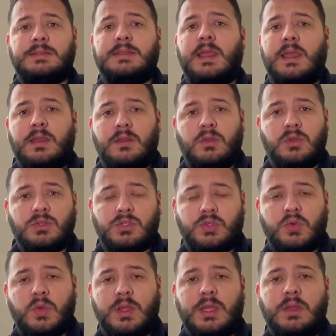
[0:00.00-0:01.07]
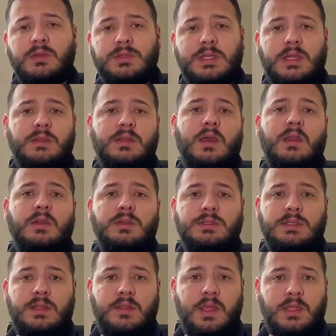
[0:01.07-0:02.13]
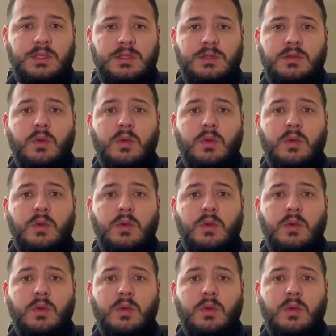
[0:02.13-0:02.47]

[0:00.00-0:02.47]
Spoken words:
that those $20 or $10 that they